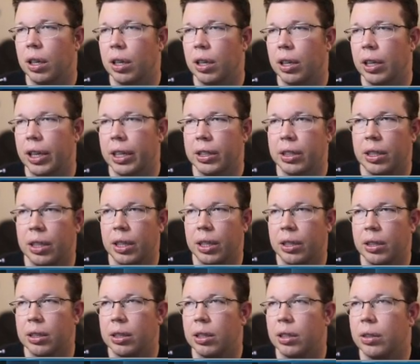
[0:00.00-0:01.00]
um, the last
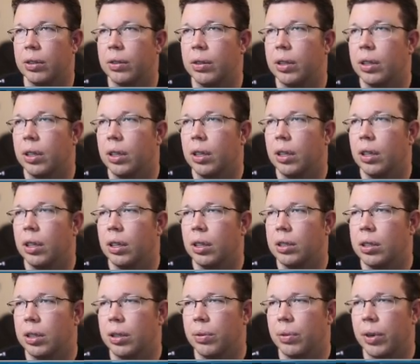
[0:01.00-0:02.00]
day. So
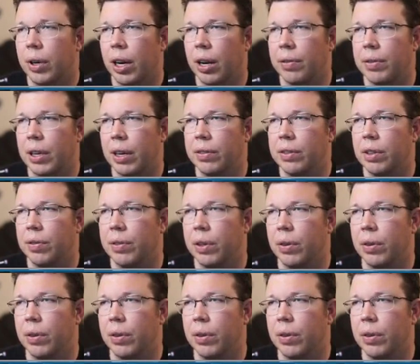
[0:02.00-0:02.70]
let's see, we're gonna have to have